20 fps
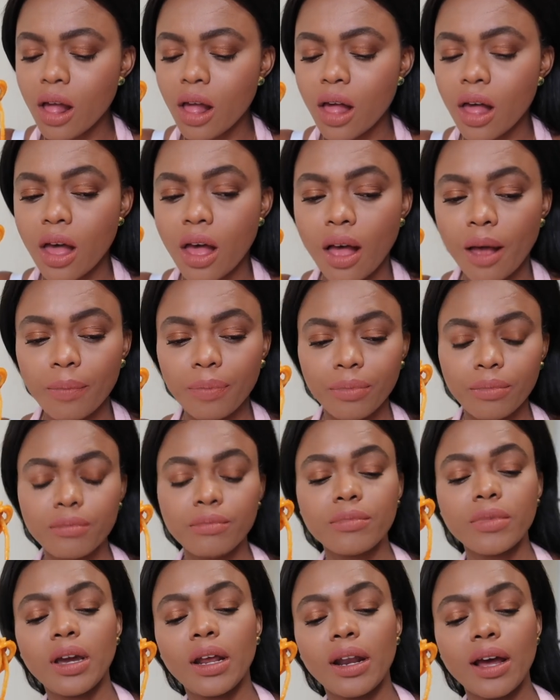And
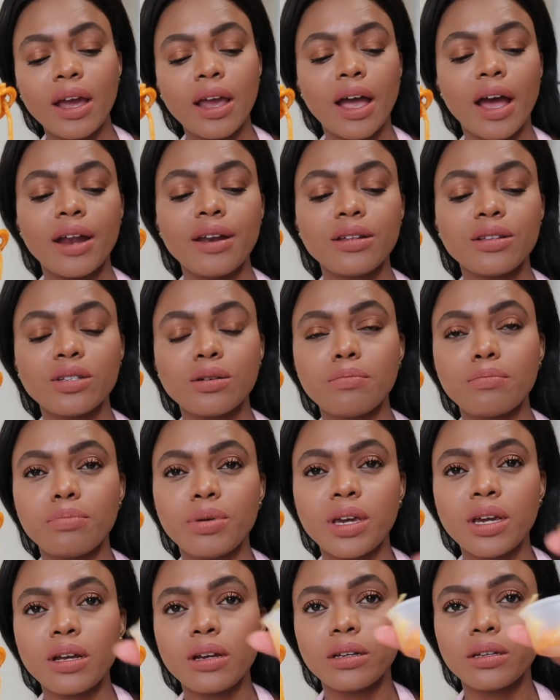I added some
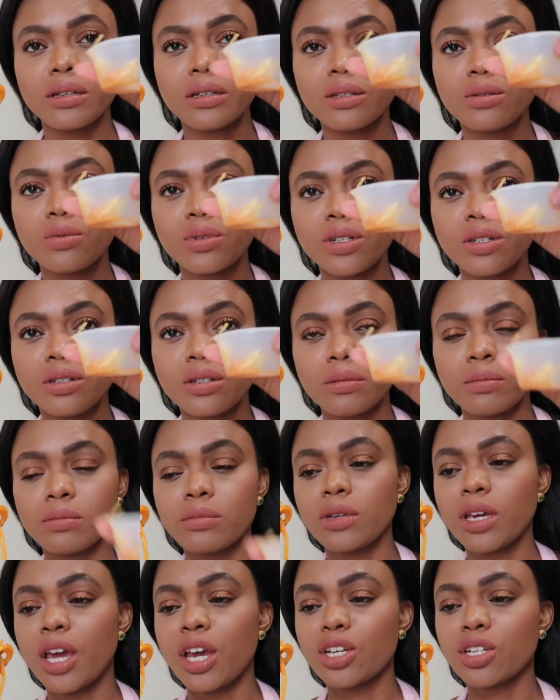pickles, which is
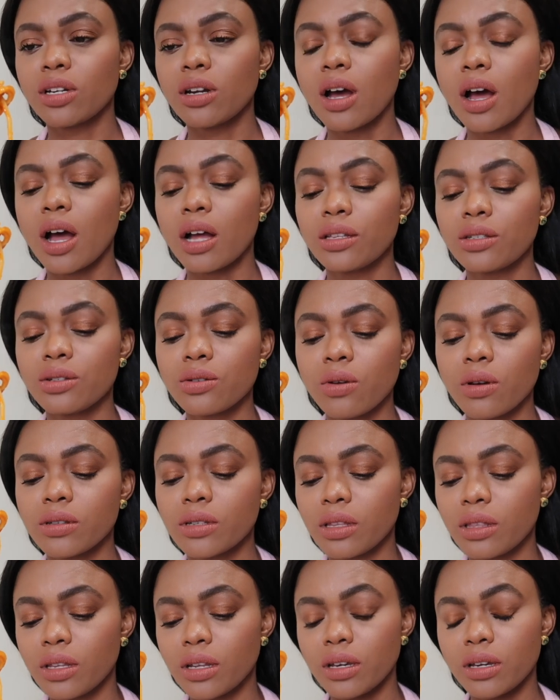some Haitian hot
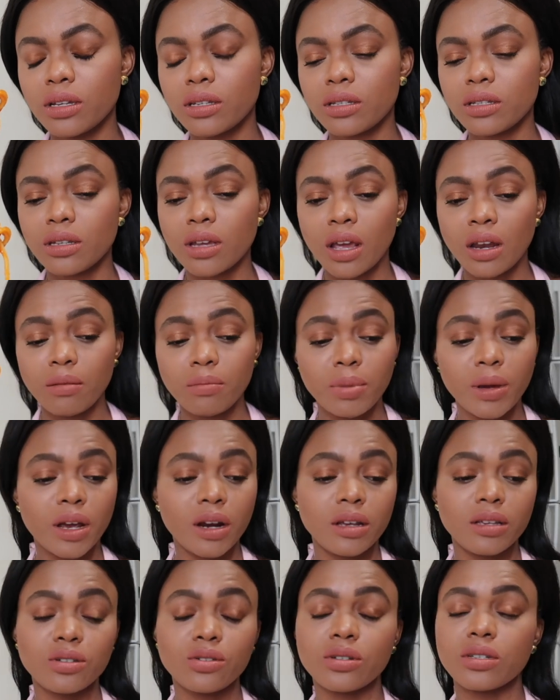sauce on this. And
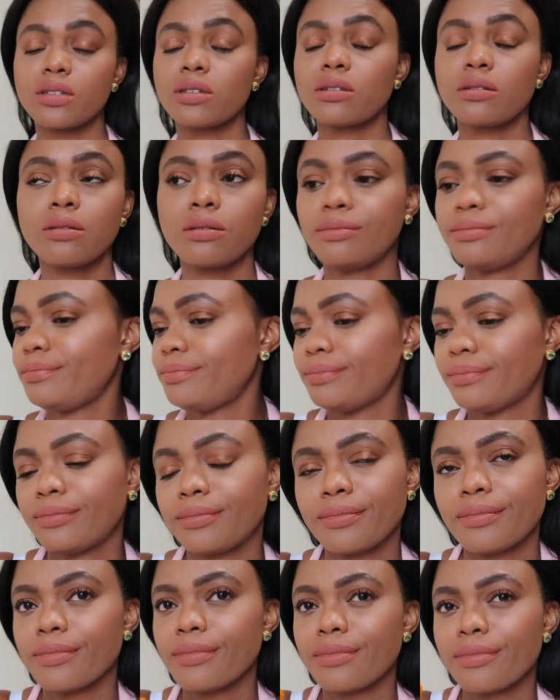pickles
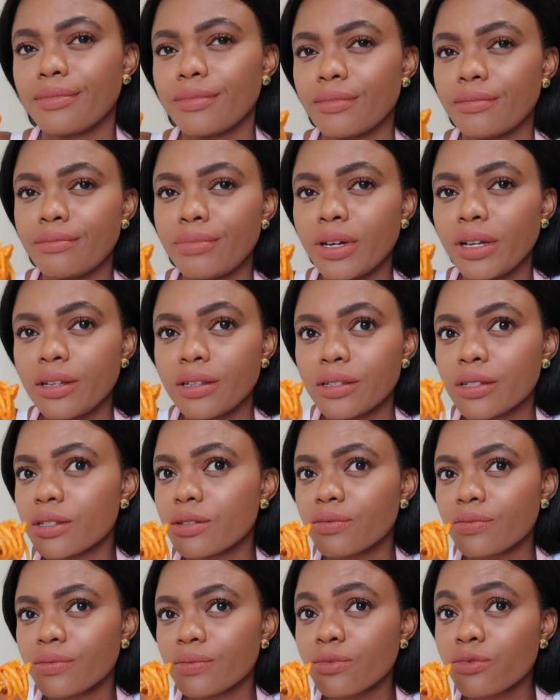
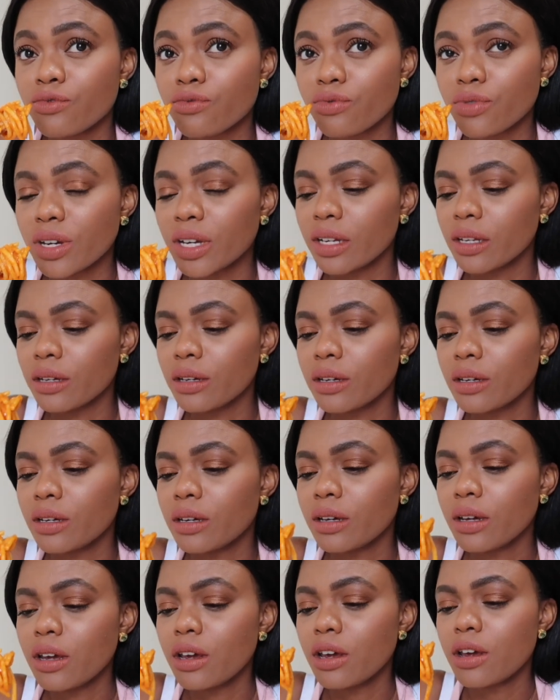is really,
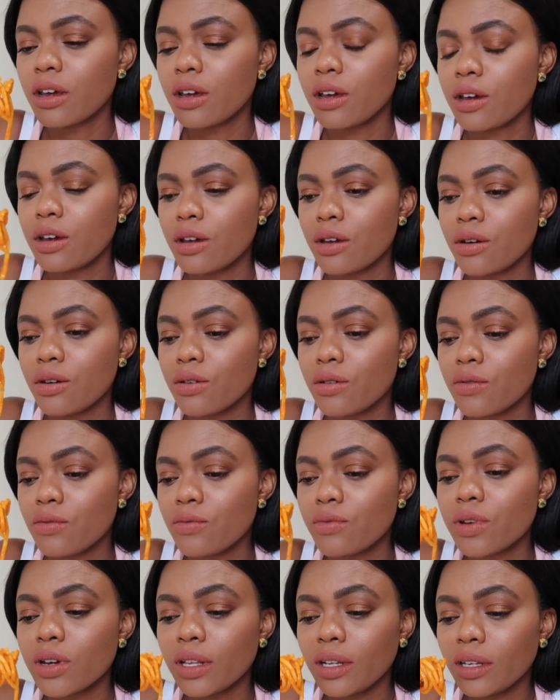
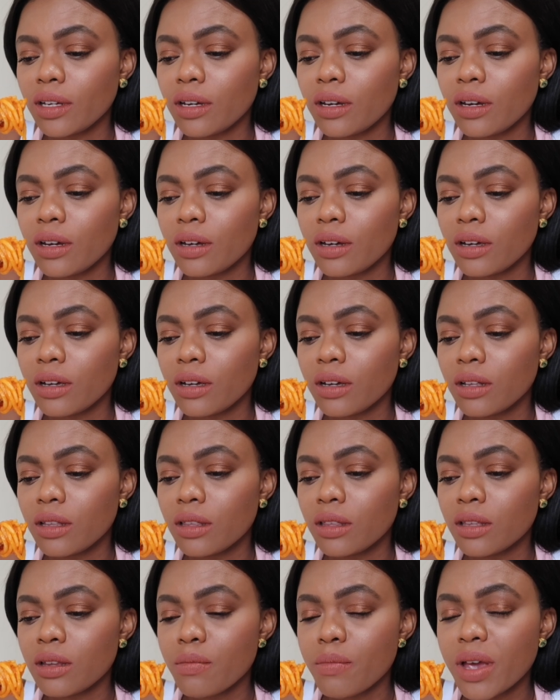really
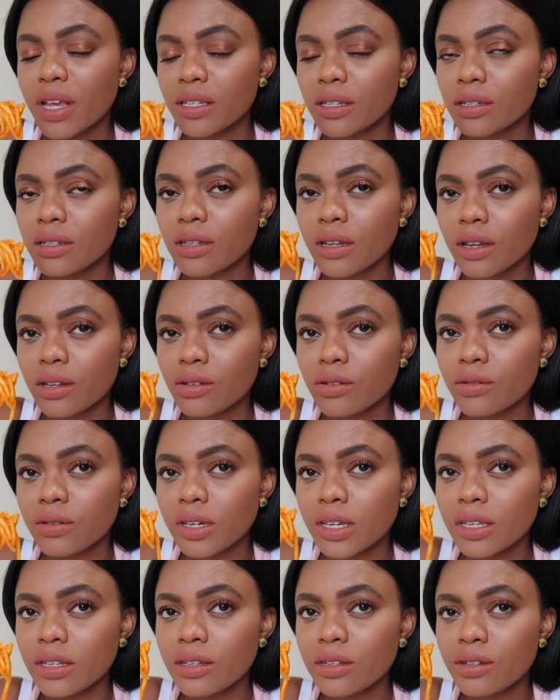the best
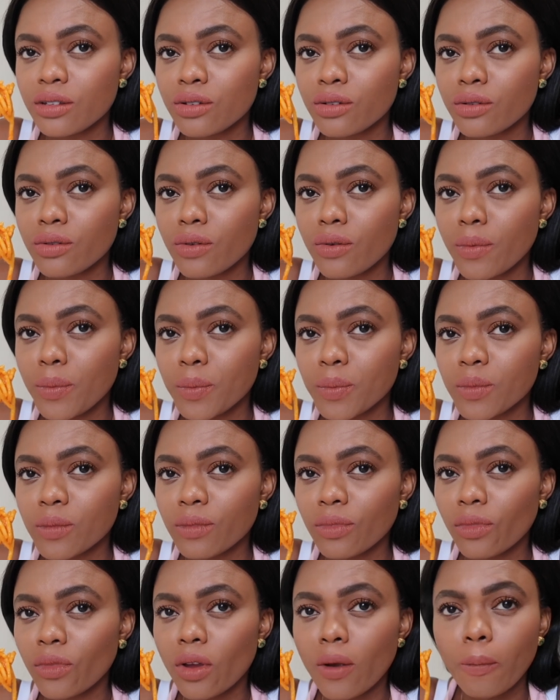accessories to
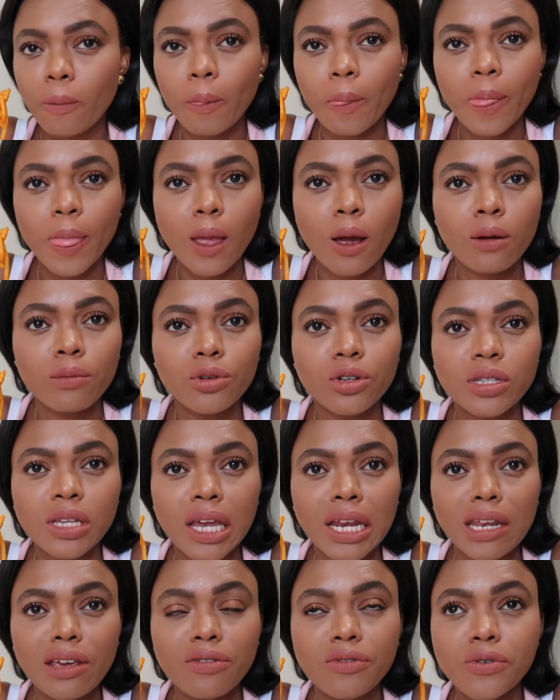almost
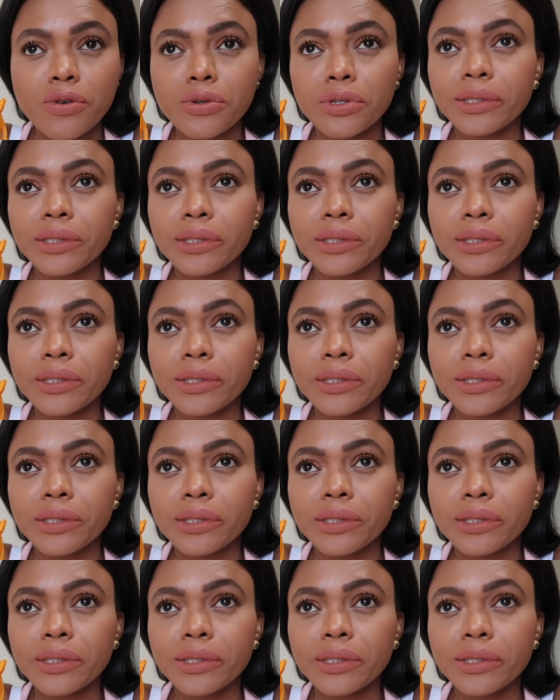any food.